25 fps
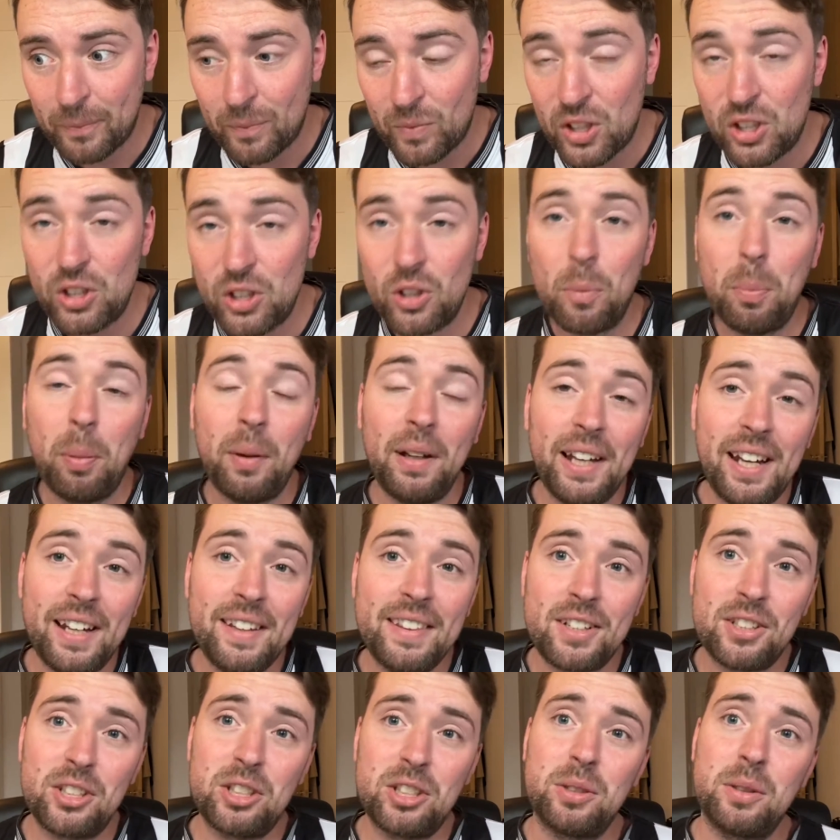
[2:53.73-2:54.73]
you know,
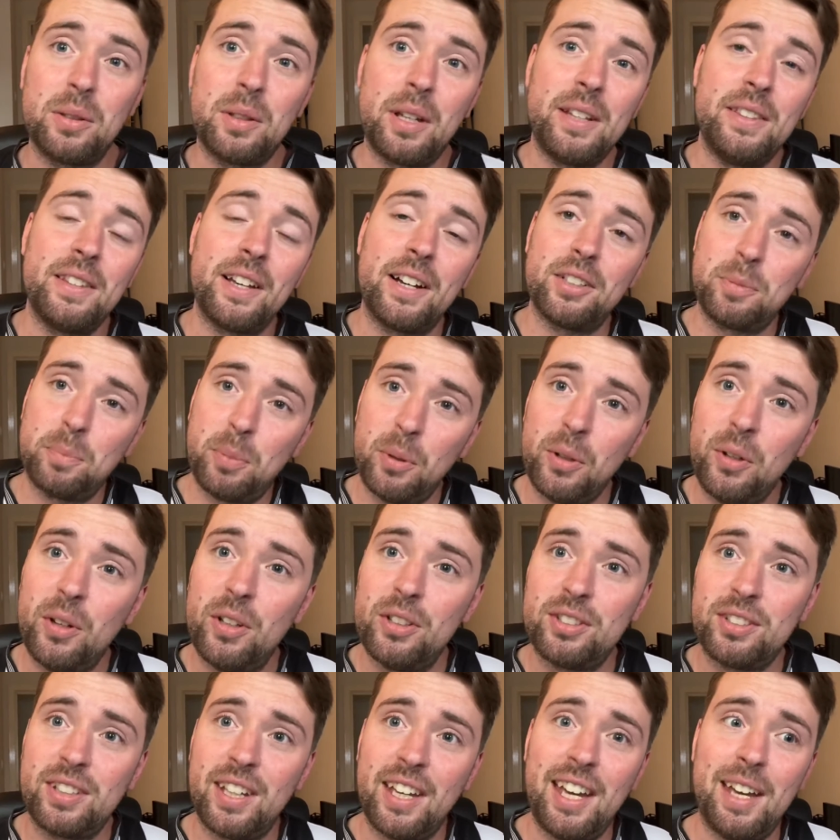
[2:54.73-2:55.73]
playing in that
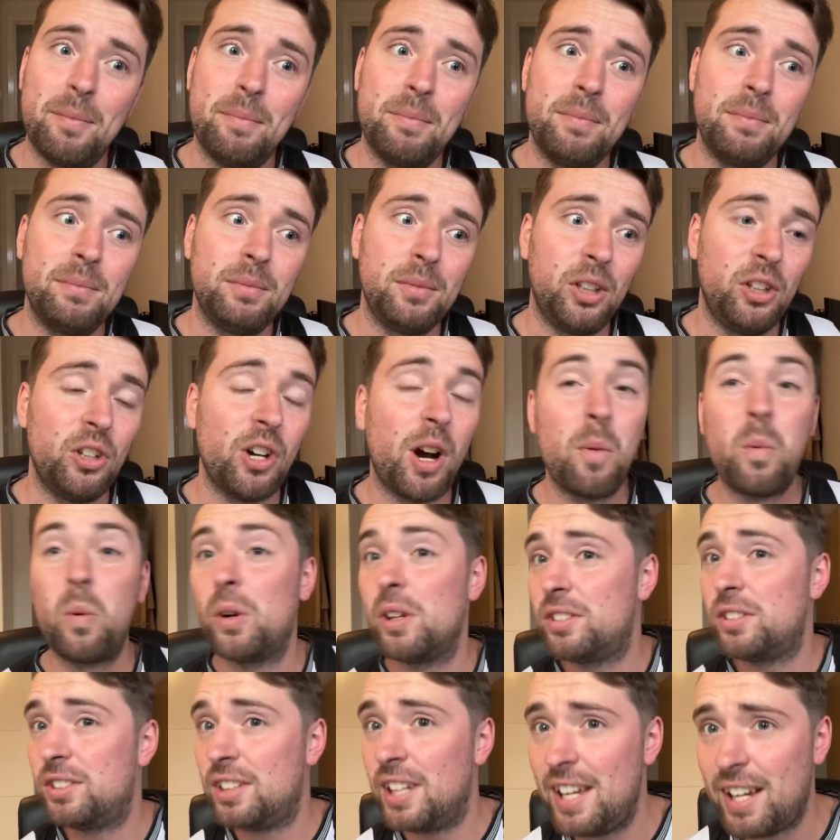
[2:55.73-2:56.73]
Spurs game, you know, I
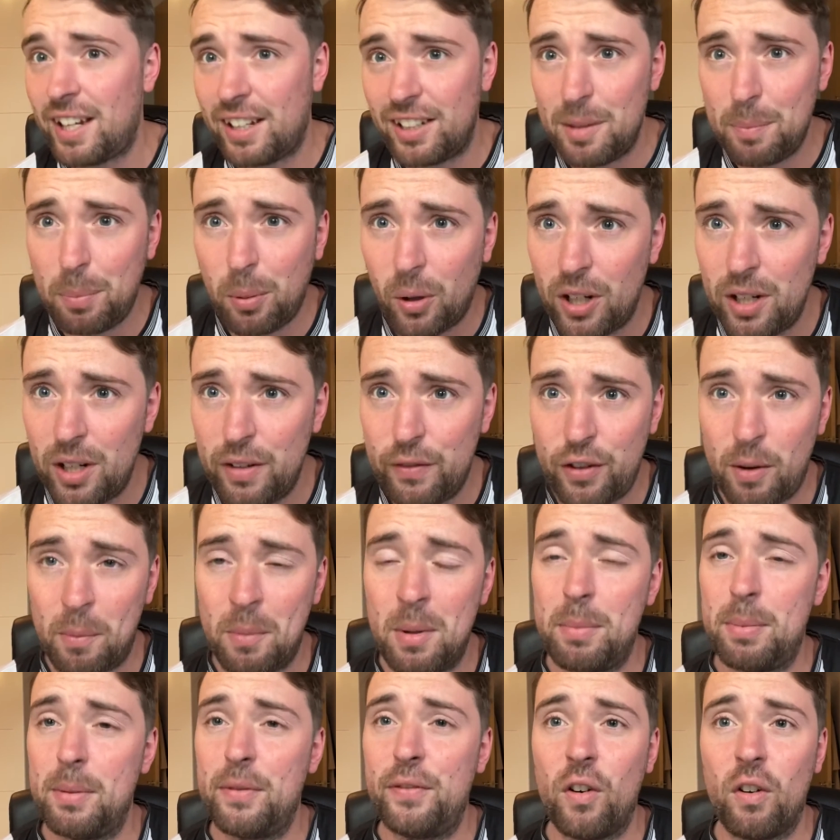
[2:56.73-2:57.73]
would have taken a point from
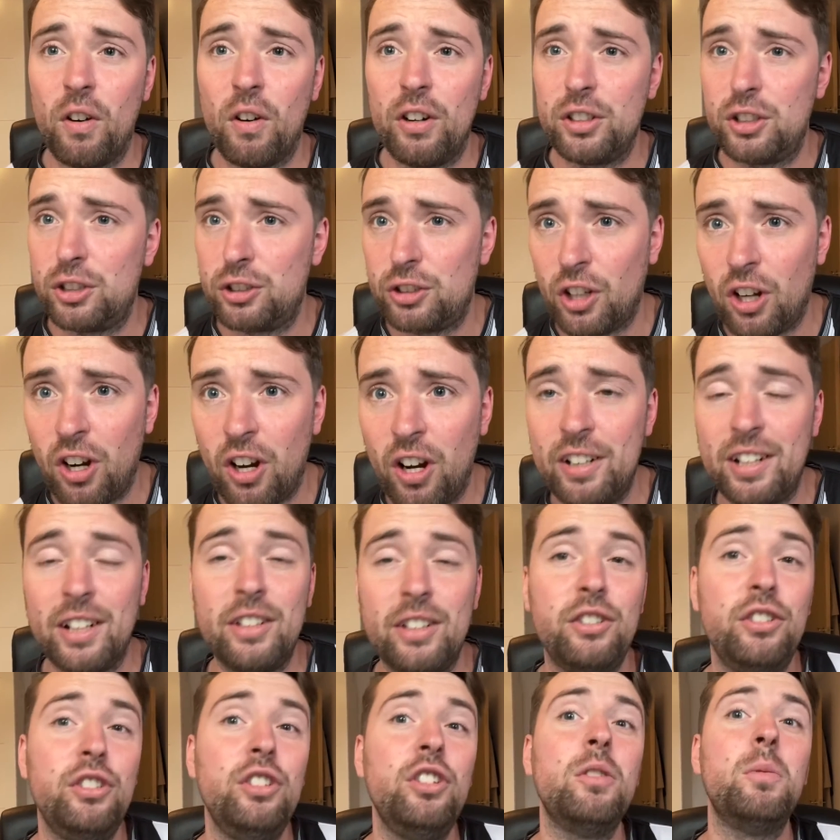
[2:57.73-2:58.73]
it before it started. I
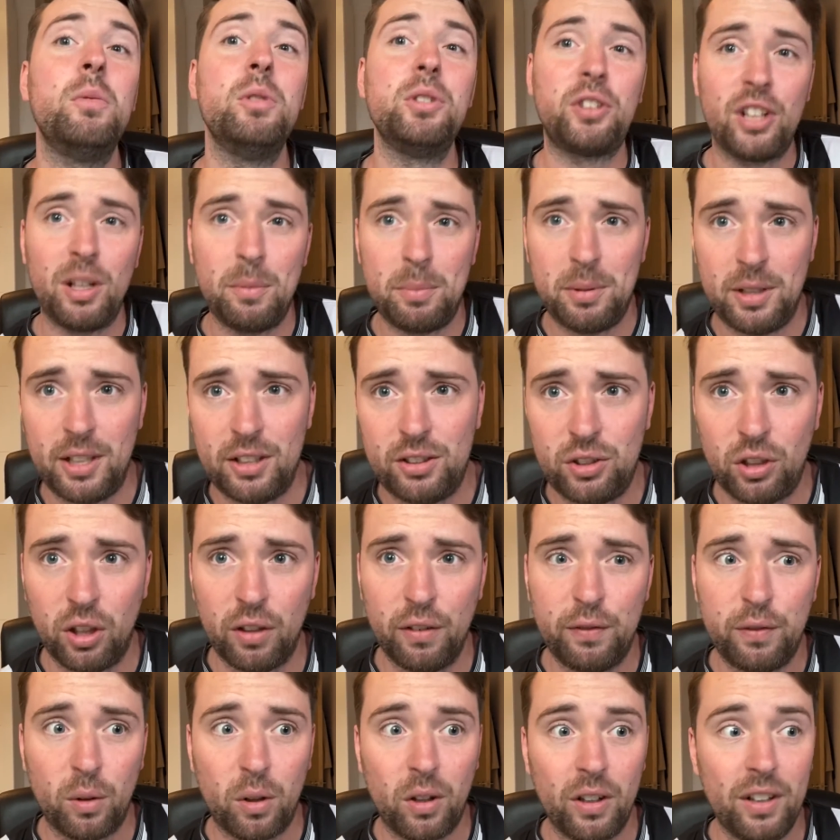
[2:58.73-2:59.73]
knew it was going to be a
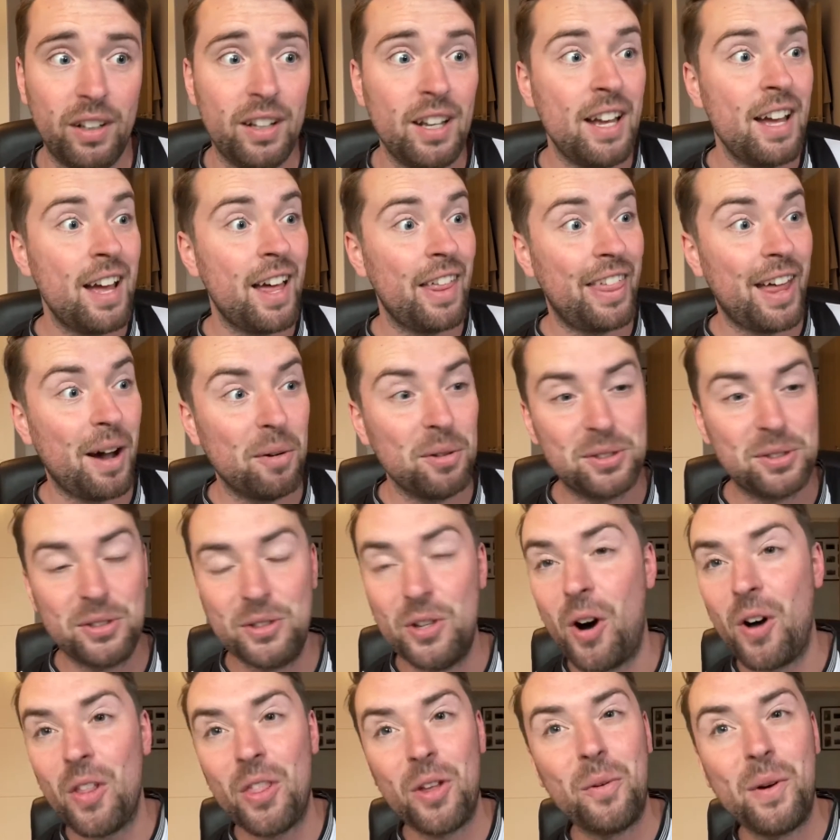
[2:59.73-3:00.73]
tough one. That was
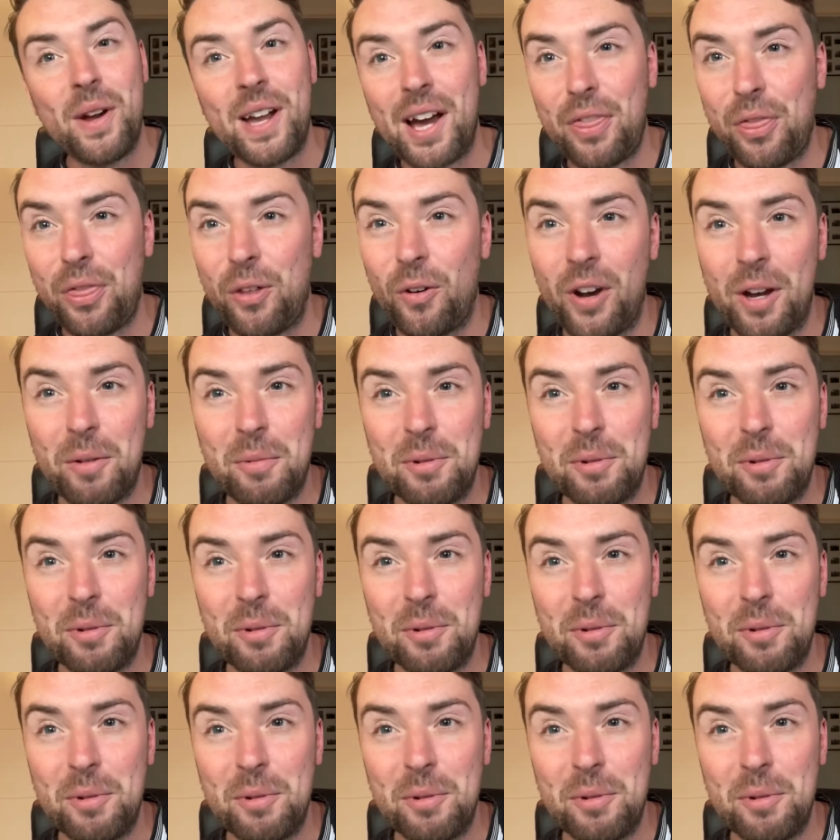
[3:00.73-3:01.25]
not the way I thought it